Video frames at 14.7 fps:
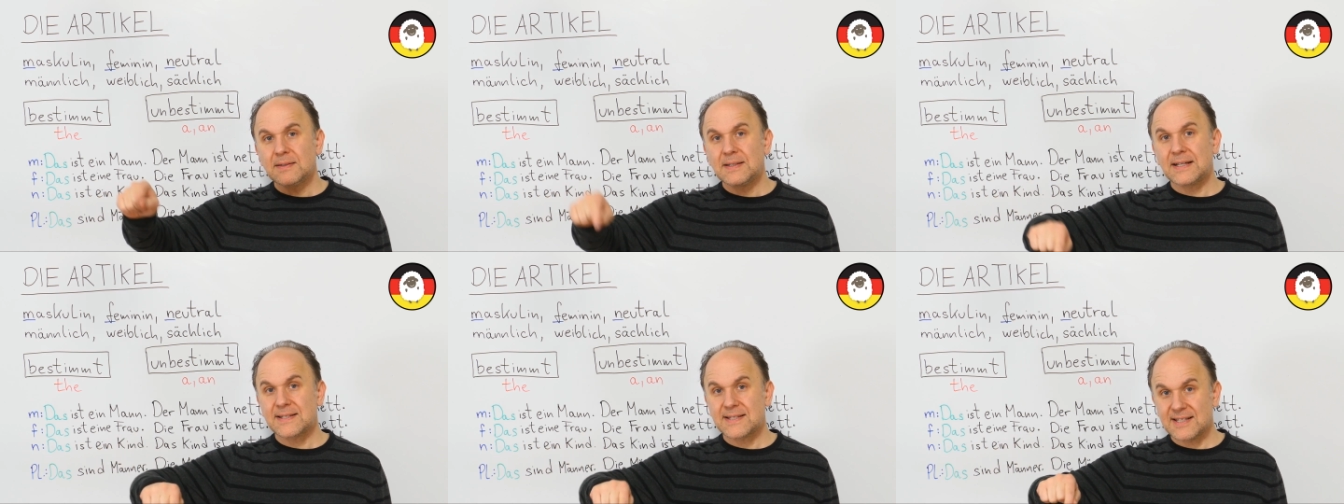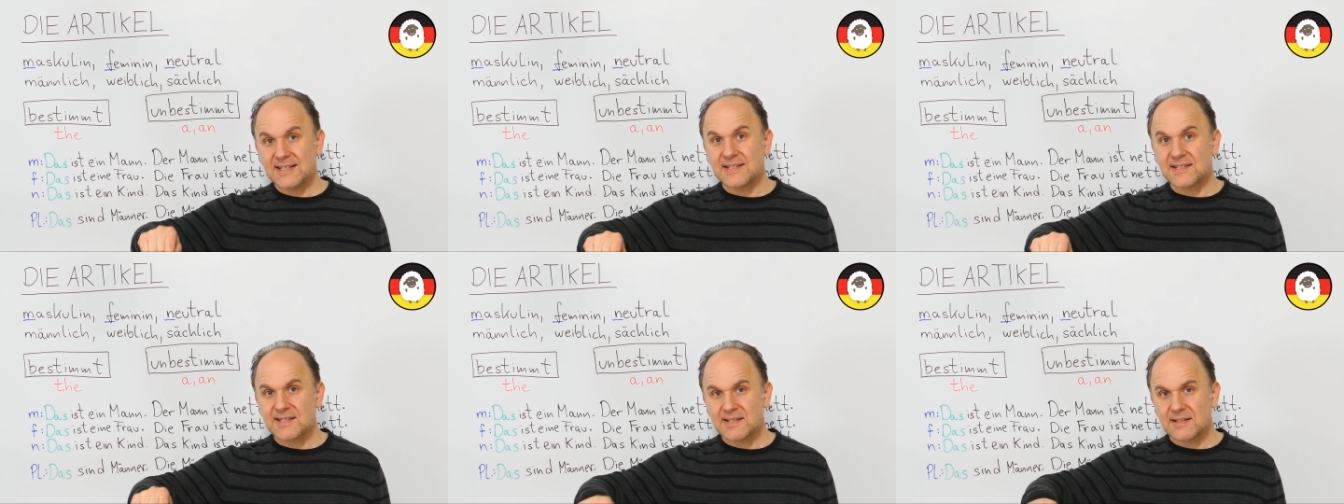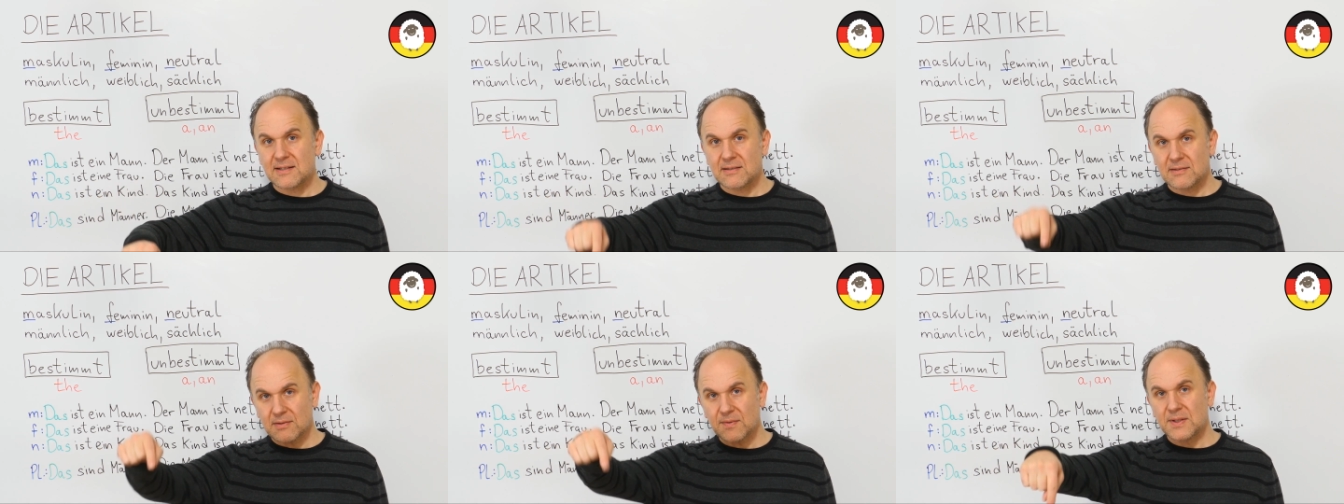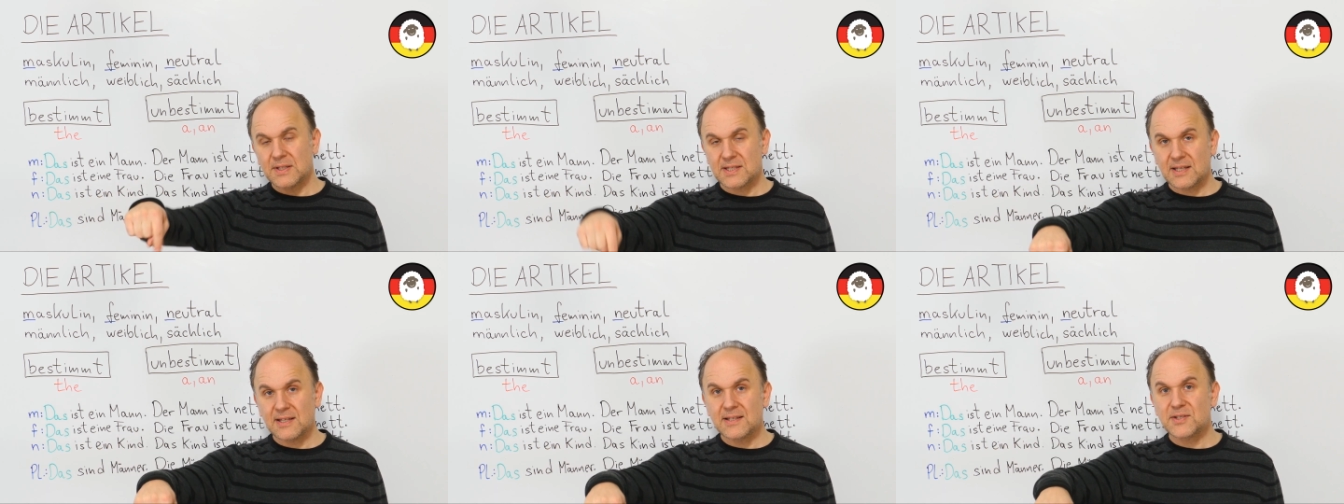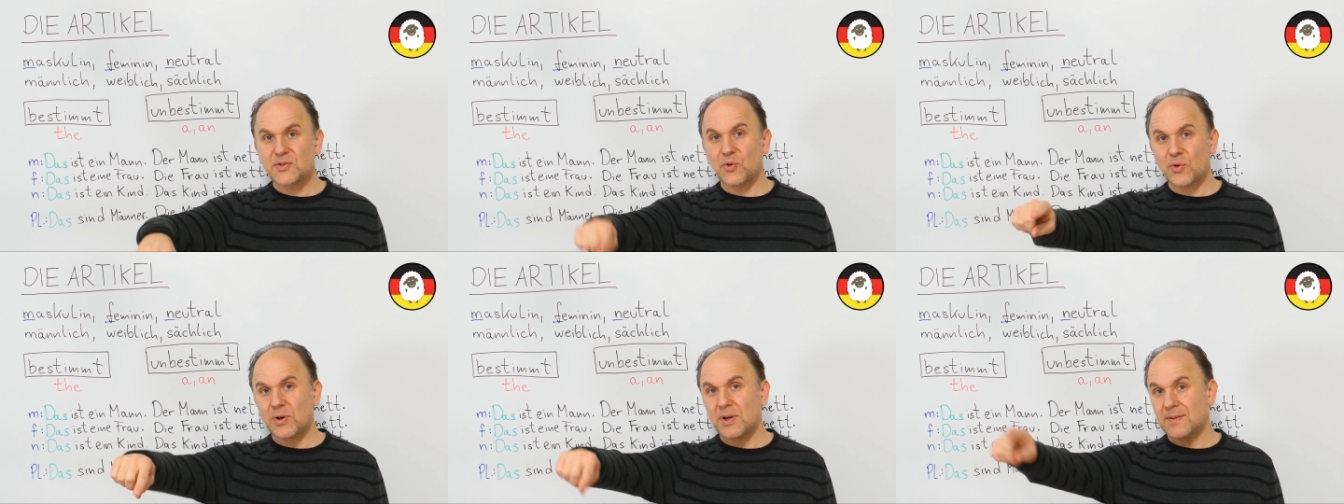Das ist, this
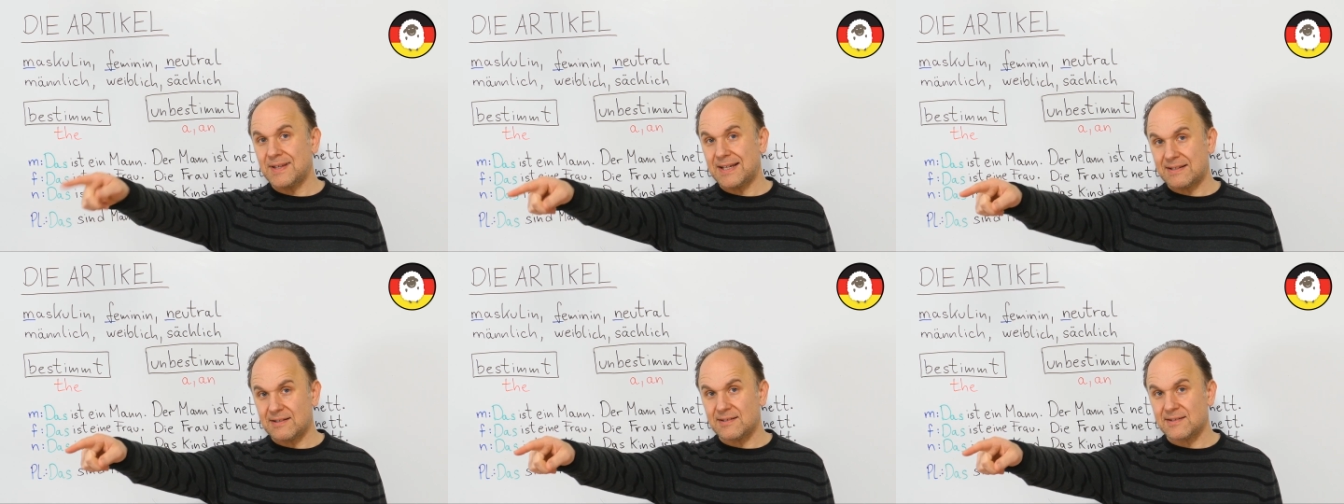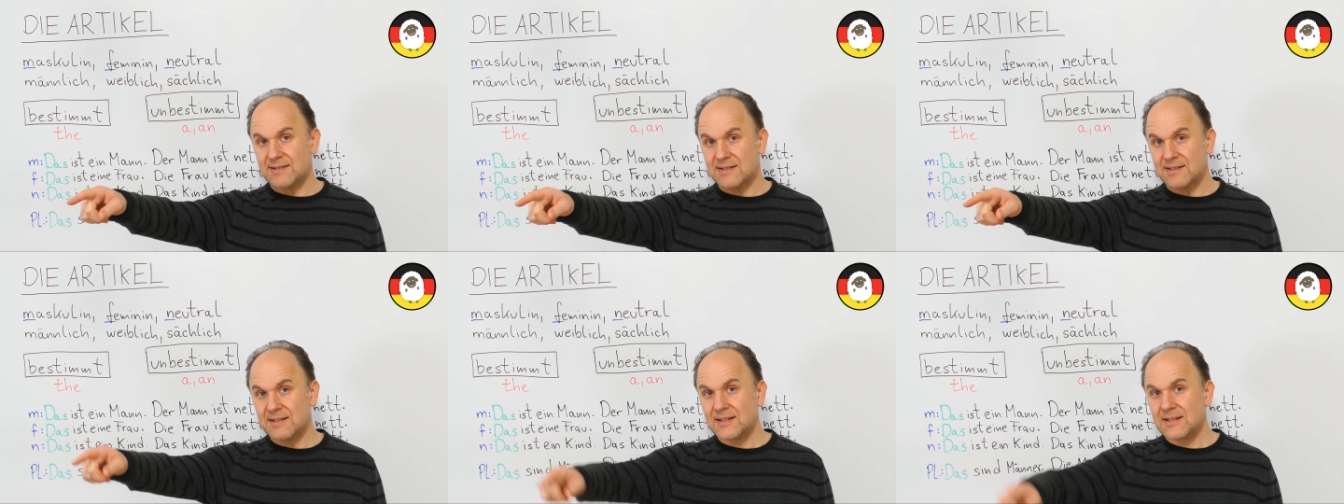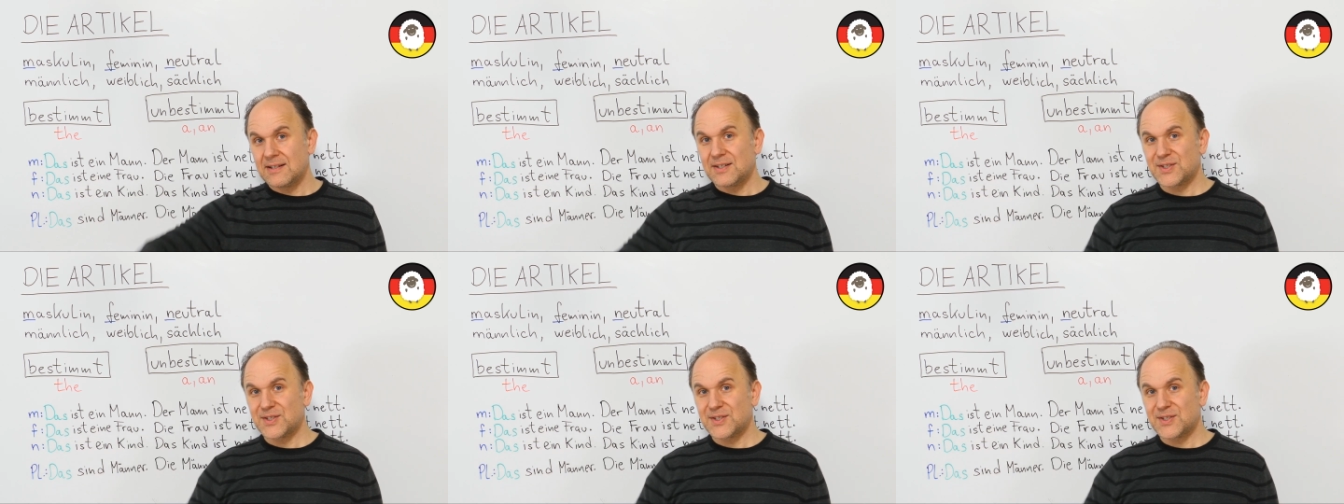is or that is.